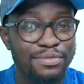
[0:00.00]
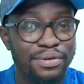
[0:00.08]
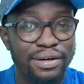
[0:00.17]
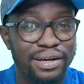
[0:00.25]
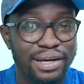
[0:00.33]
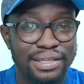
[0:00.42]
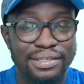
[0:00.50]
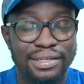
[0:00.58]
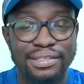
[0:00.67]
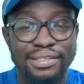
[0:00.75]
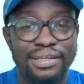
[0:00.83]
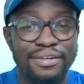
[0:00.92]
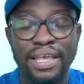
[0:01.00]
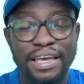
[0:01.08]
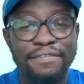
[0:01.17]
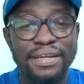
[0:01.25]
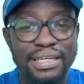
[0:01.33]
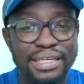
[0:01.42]
weren't cutting it, and
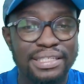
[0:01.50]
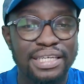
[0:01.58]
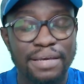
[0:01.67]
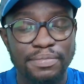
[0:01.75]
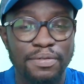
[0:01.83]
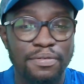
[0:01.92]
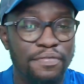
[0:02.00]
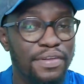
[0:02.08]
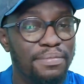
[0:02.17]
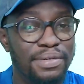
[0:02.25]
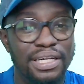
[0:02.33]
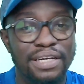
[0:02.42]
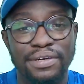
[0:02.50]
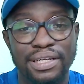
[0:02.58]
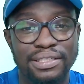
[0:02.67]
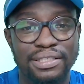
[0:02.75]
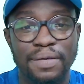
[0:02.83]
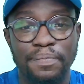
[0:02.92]
even in this game some of them didn't really
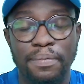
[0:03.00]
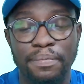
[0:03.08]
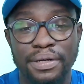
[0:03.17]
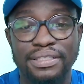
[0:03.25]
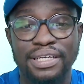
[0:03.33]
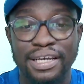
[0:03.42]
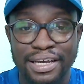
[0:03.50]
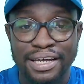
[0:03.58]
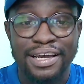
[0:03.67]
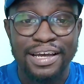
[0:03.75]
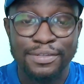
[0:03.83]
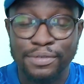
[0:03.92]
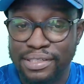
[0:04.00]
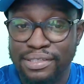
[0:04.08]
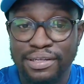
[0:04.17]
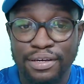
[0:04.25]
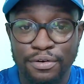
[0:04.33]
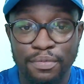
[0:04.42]
step up, but it was
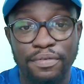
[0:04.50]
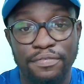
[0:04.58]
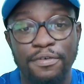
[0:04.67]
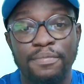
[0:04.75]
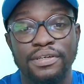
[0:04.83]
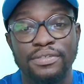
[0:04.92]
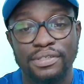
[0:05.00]
still a good performance.